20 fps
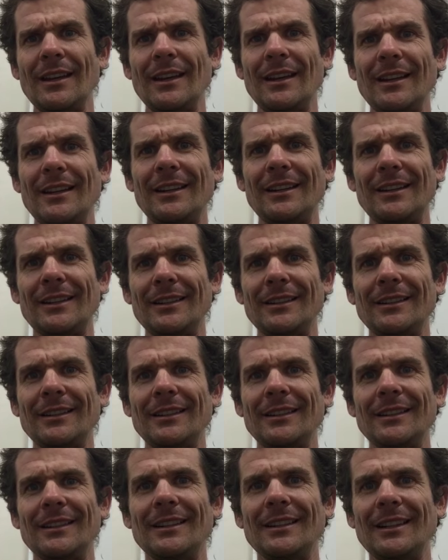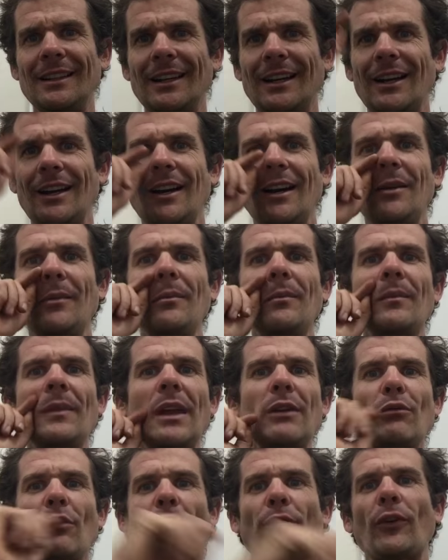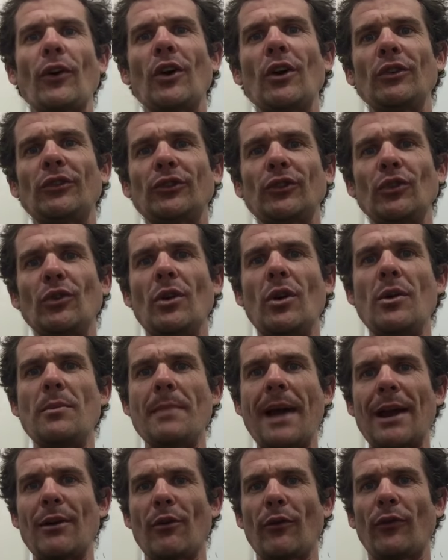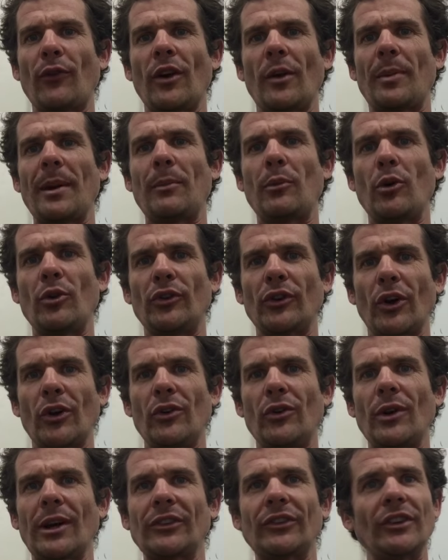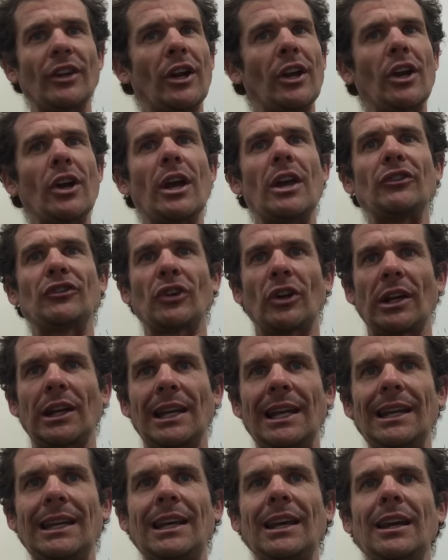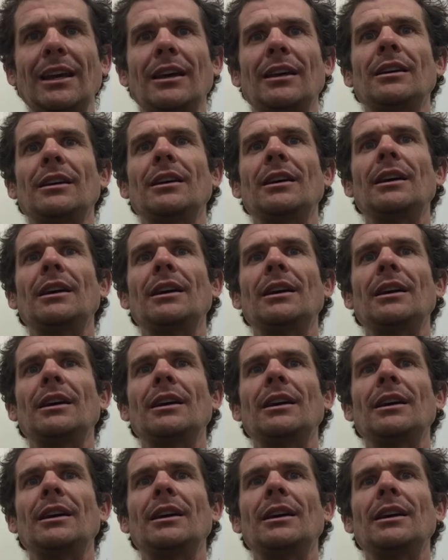You know? He may refer to people who don't do exercise. No, he's got a link here.